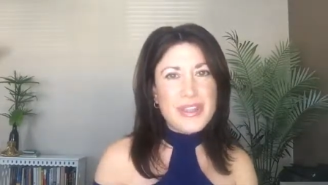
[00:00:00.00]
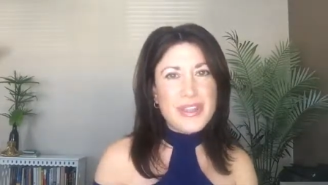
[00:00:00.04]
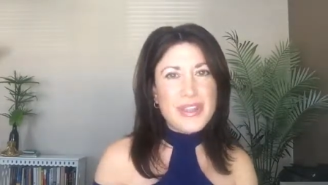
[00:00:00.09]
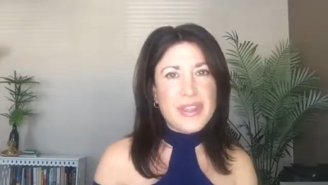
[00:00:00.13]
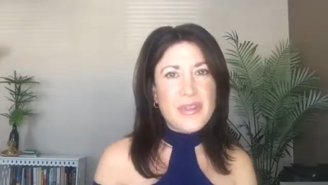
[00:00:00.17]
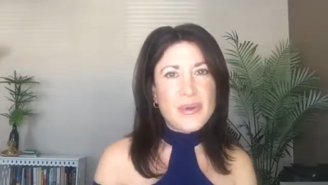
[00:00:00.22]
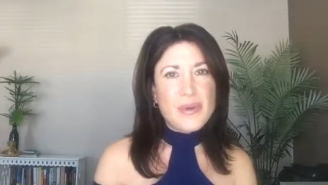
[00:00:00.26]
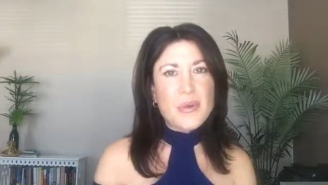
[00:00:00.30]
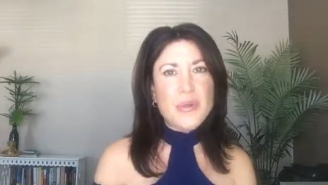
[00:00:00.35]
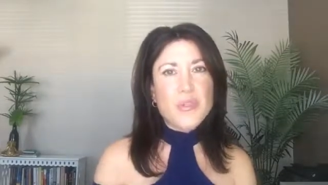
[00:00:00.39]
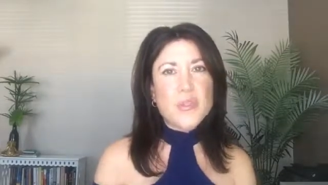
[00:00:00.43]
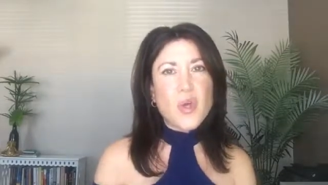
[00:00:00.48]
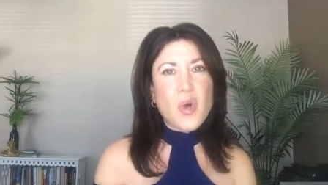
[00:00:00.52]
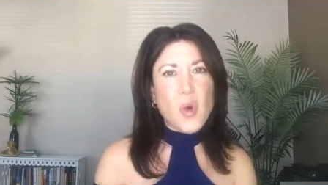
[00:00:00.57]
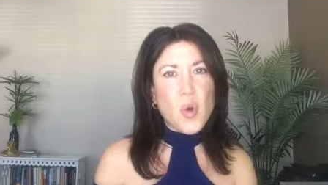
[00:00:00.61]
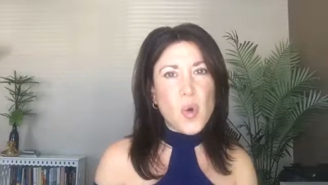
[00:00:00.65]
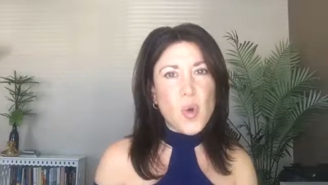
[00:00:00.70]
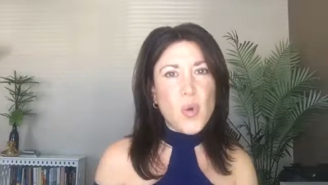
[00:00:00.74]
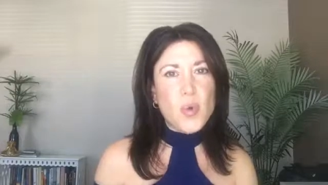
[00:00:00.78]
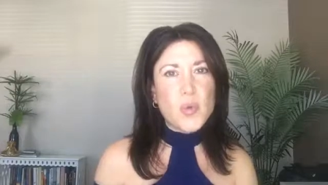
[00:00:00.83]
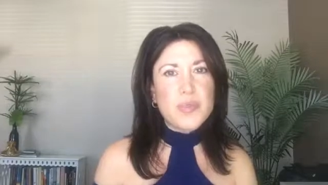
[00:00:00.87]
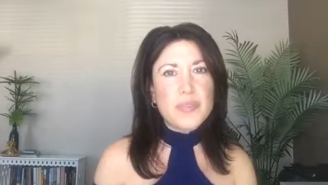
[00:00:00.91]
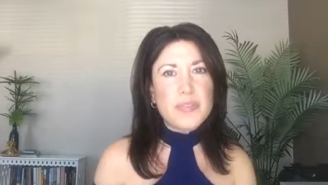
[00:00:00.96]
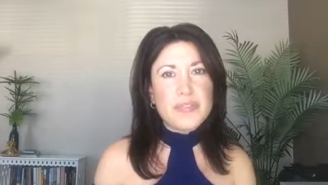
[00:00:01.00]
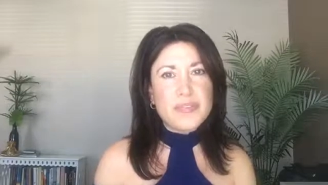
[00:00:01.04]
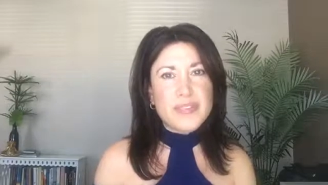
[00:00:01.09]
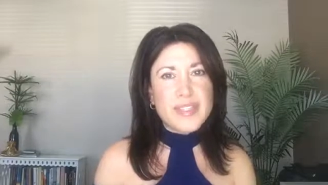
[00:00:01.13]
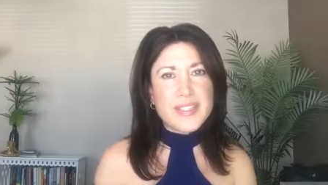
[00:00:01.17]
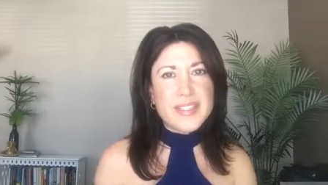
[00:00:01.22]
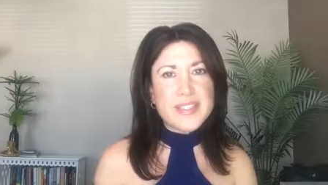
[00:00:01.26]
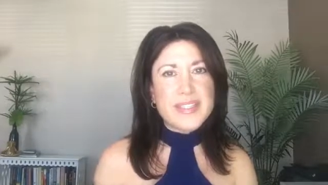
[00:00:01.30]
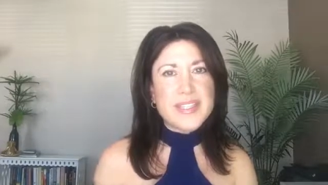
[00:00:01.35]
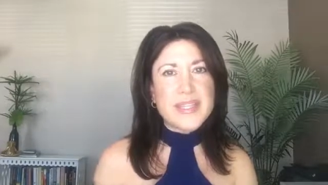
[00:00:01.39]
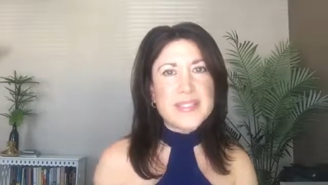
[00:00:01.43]
those old
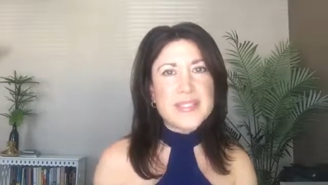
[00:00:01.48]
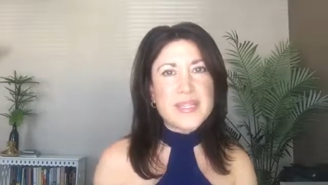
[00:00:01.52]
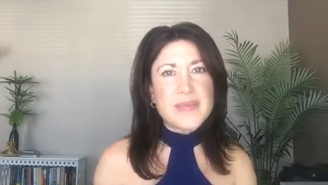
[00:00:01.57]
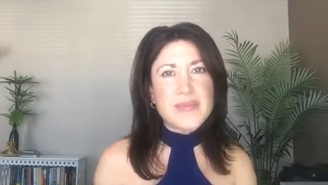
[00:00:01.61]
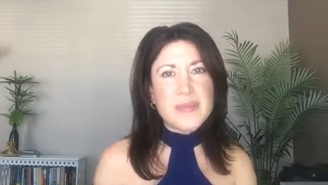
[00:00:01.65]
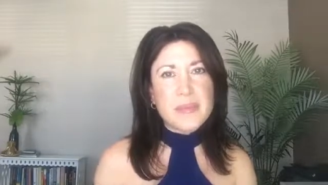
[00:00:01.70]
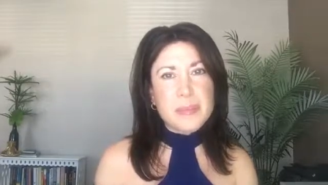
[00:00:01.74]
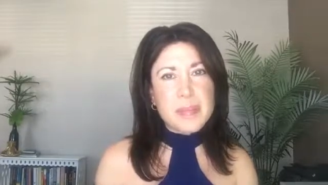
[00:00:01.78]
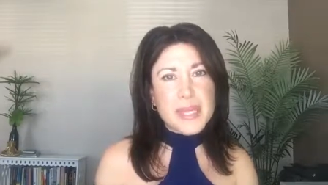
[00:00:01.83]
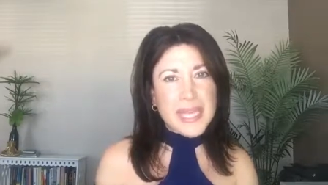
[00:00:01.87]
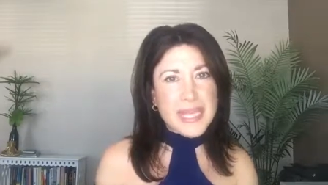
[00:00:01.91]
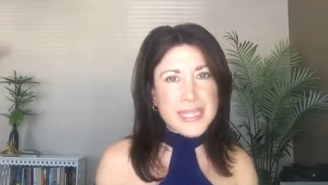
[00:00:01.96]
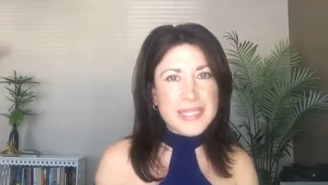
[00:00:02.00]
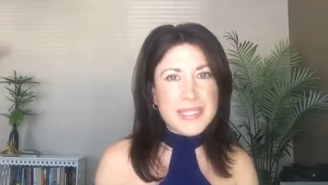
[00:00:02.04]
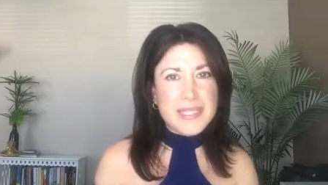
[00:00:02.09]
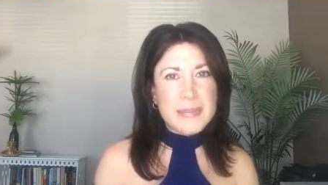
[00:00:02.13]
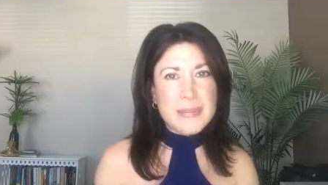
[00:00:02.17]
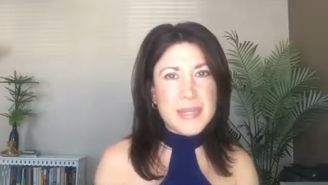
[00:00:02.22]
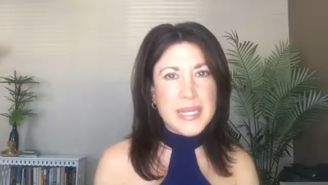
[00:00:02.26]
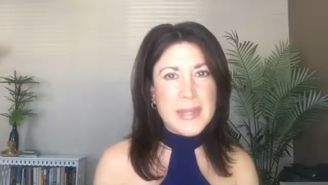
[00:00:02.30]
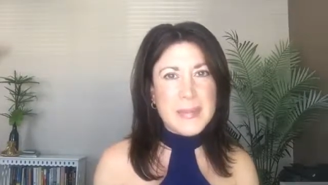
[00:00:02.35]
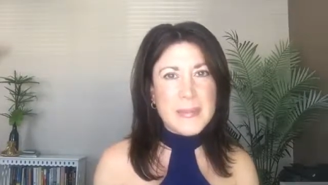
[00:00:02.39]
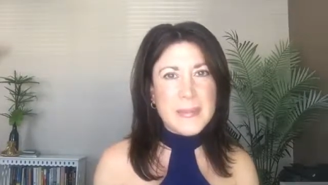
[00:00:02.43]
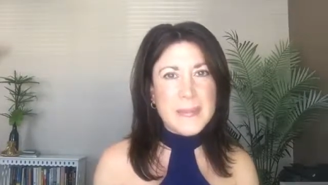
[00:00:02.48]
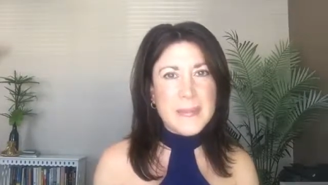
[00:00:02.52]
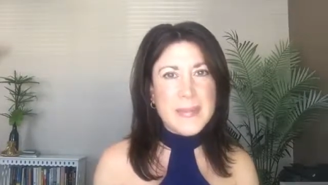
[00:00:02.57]
feelings of abandonment.